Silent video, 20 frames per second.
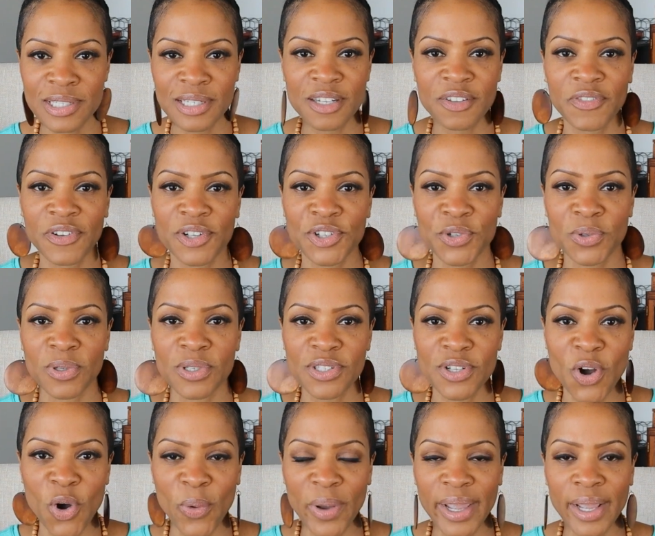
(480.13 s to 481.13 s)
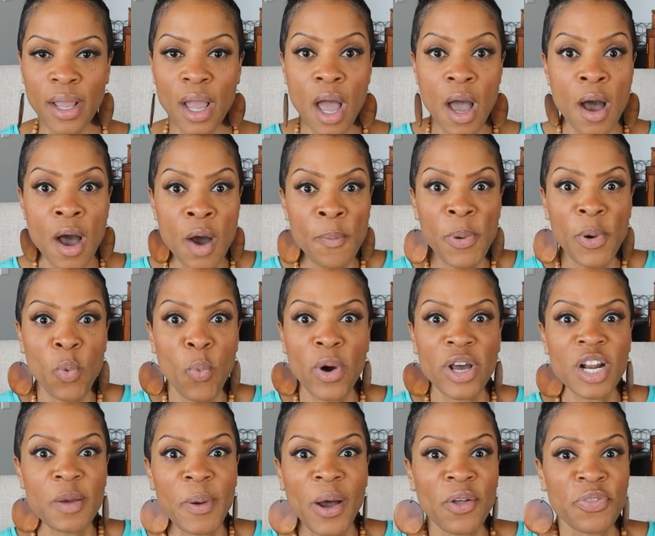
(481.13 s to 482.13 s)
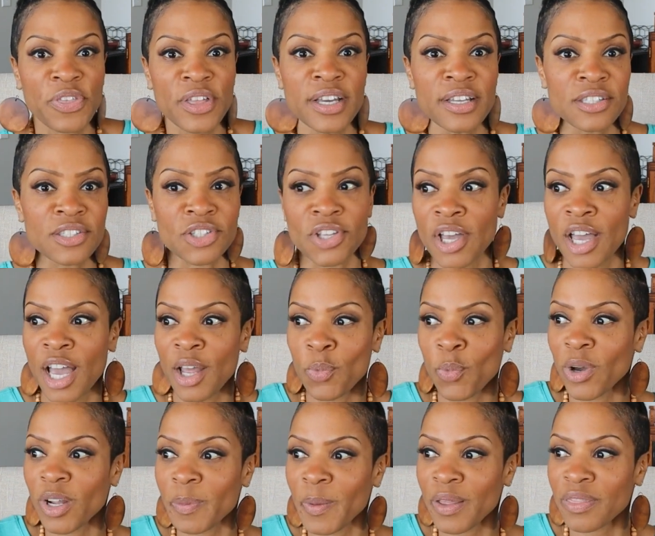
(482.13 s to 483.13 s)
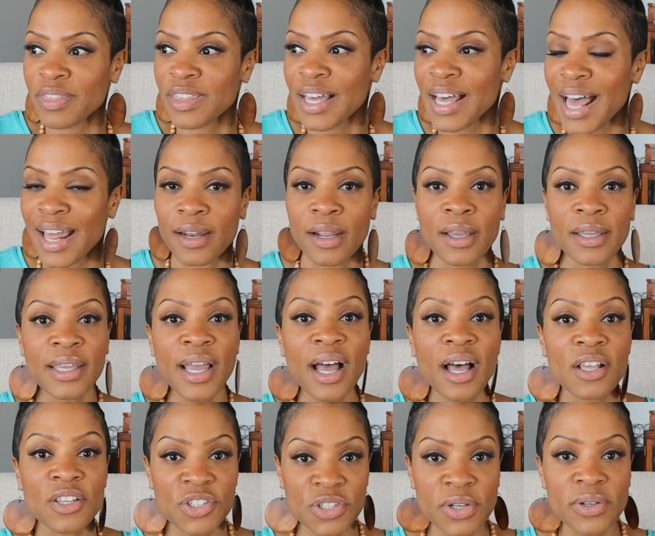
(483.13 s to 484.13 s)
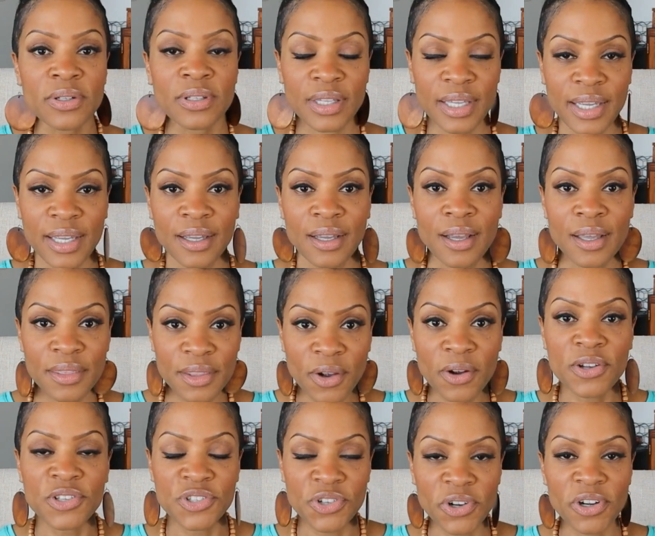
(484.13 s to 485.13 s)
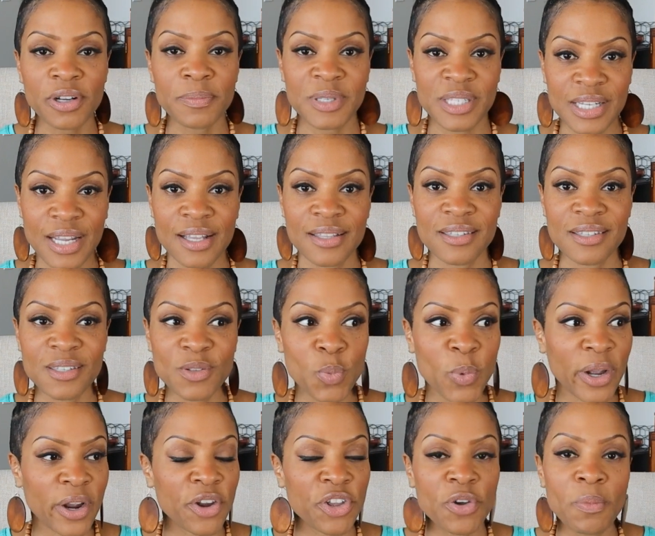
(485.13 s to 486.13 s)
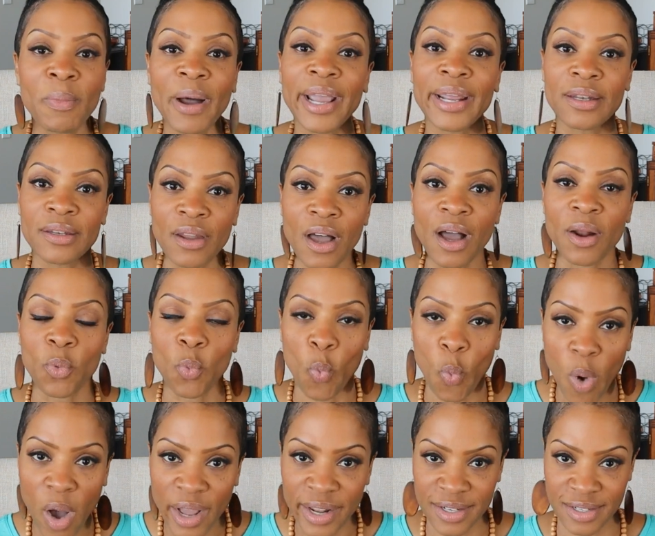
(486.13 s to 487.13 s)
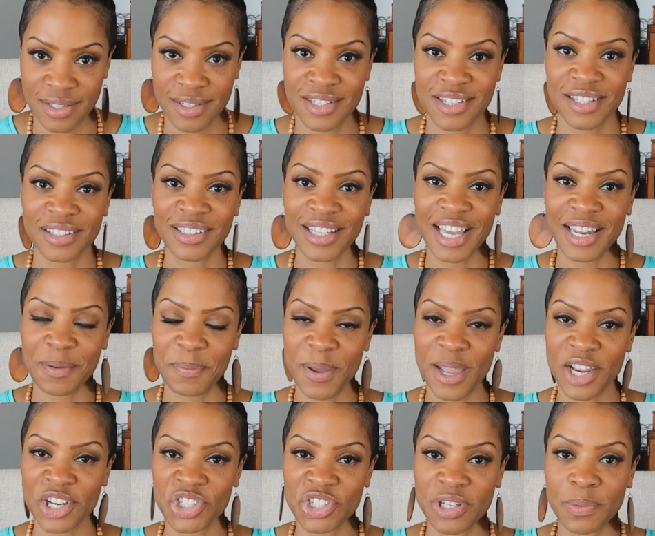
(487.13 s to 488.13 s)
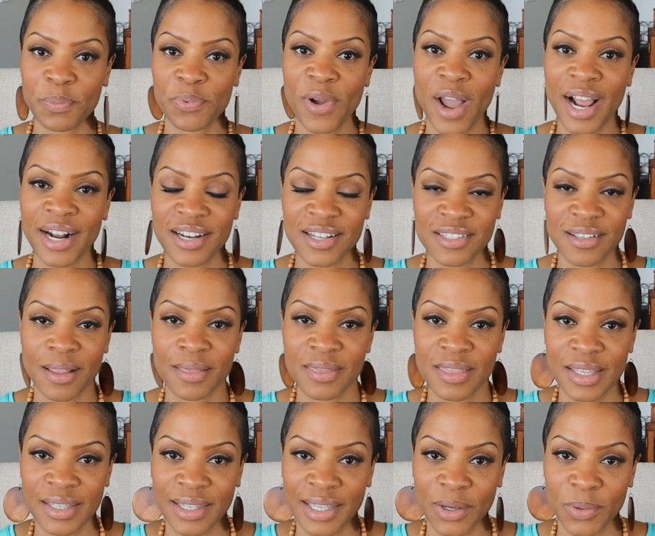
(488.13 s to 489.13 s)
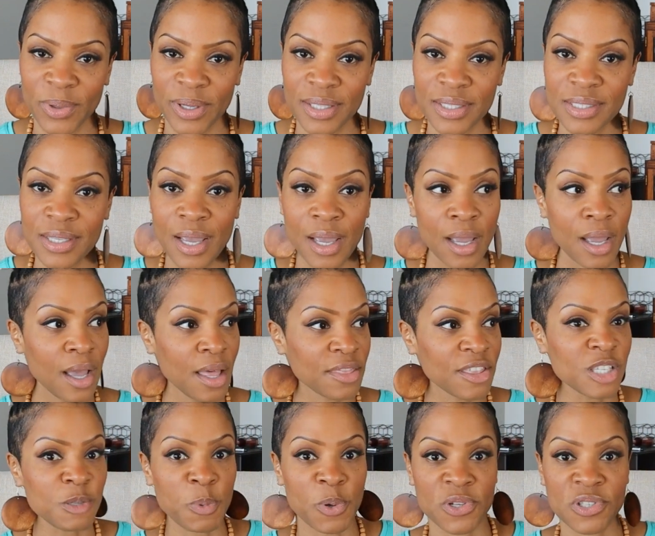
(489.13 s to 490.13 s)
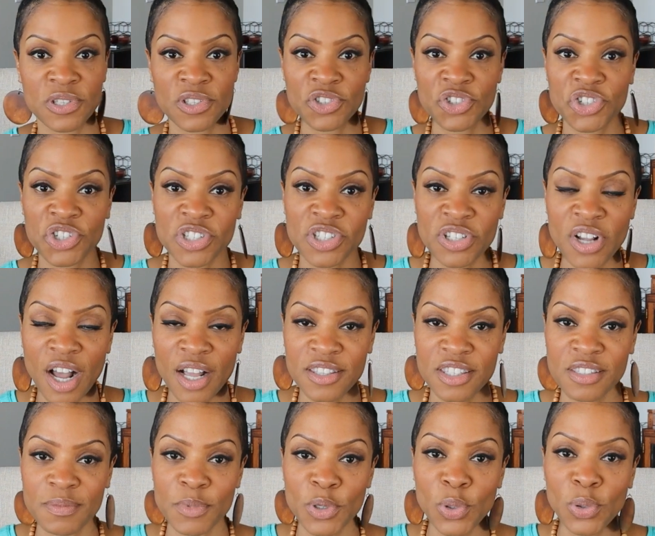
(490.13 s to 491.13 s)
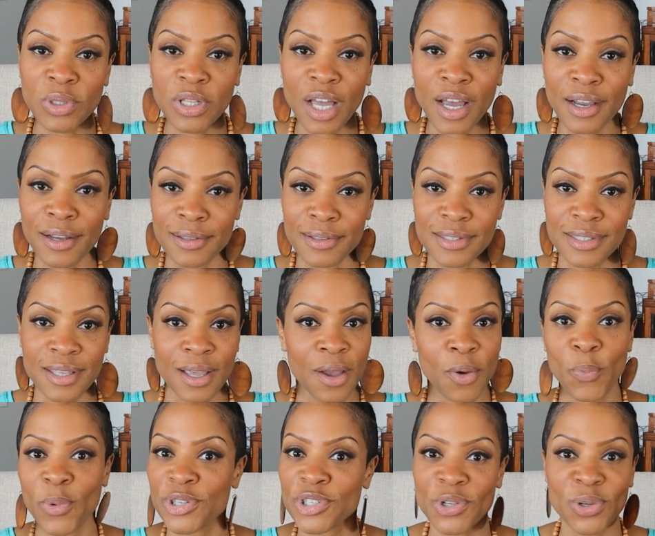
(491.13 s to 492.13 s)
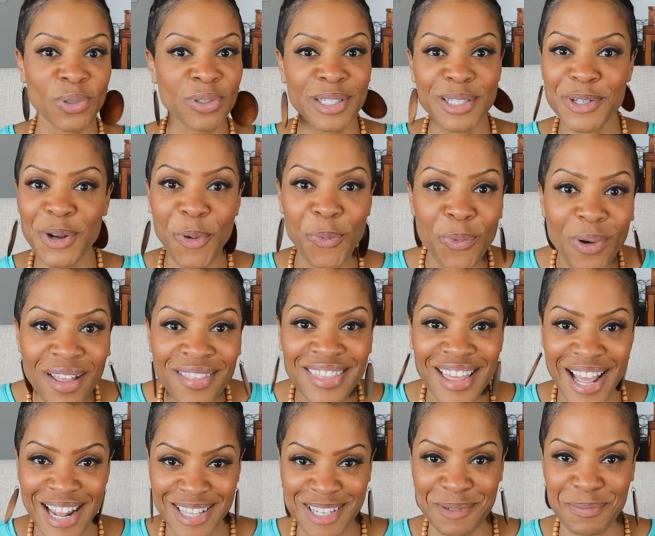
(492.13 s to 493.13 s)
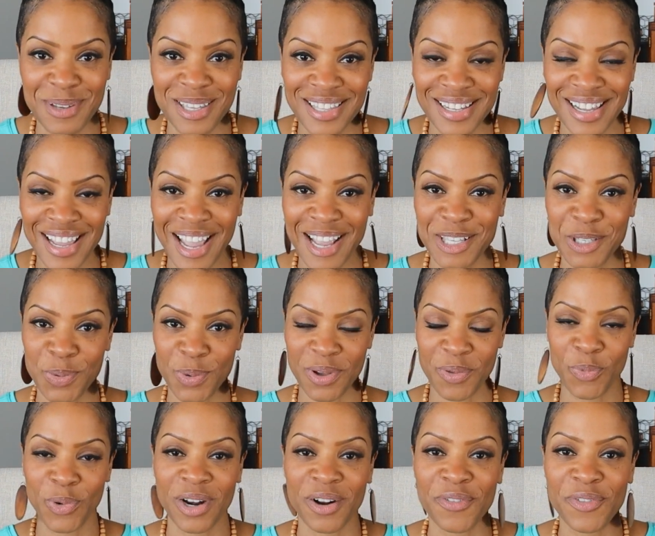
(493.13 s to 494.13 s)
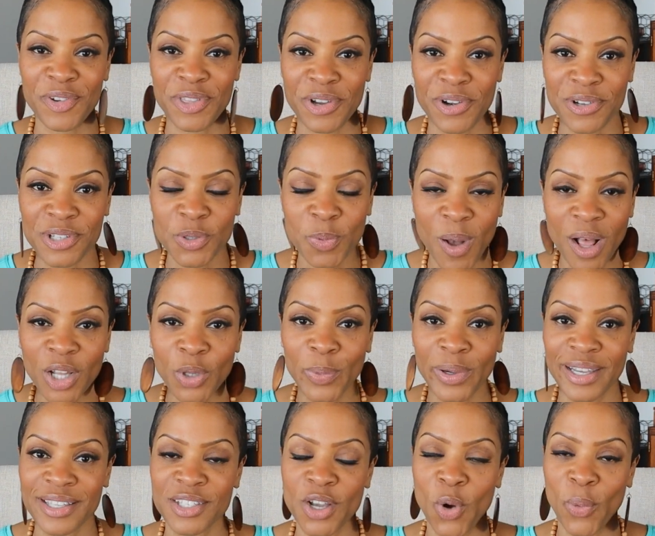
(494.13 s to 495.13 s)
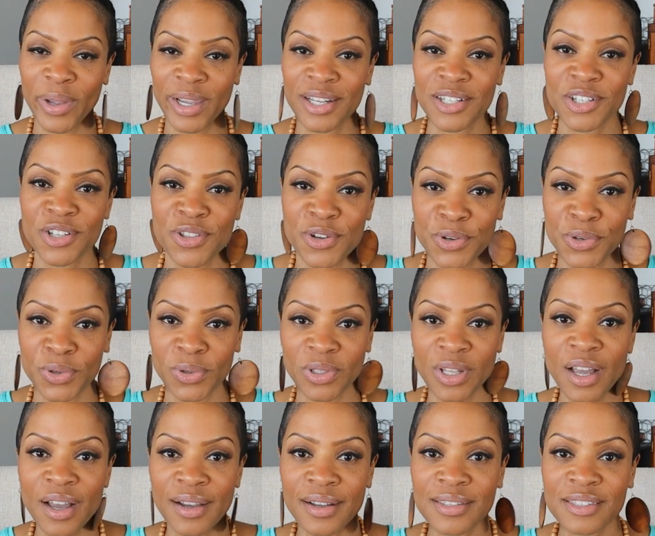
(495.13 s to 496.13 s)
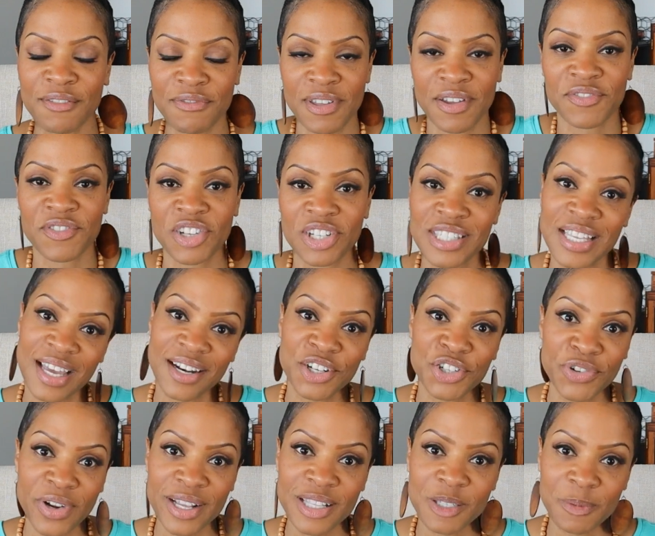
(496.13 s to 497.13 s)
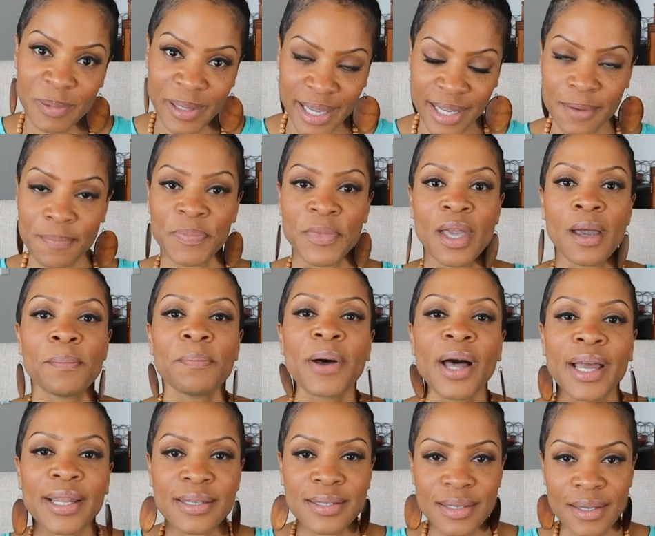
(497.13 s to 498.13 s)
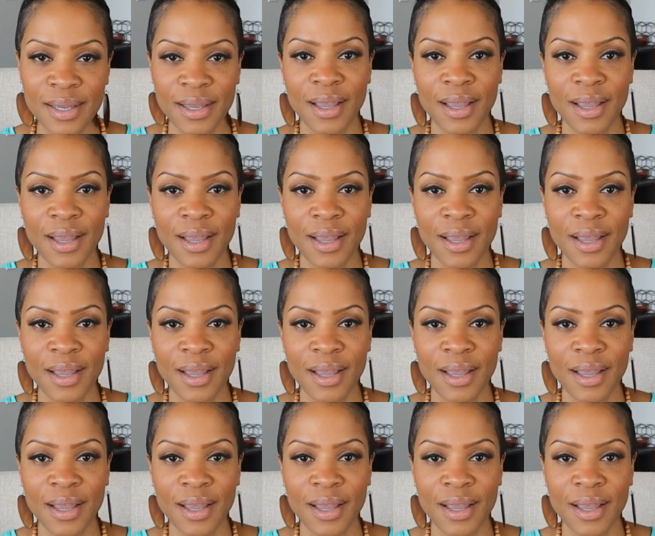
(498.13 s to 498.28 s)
individuals going, but what about this? And what about that? Yeah, certainly. There are circumstances where you might not want to let a patient practice on thin liquids. This person's just got some new lungs. We certainly don't want that to be the case where whatever they're swallowing is going into their new lungs if they've just had a transplant. But